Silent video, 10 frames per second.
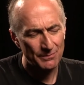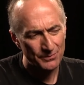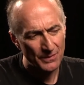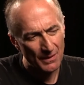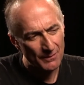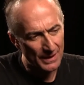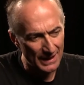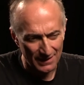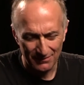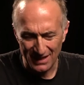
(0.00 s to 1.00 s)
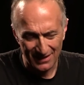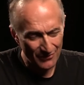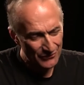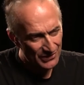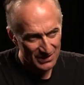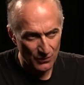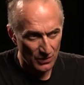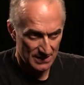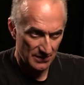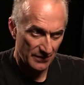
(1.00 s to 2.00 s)
uh, the first
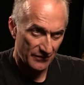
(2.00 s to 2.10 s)
was uh,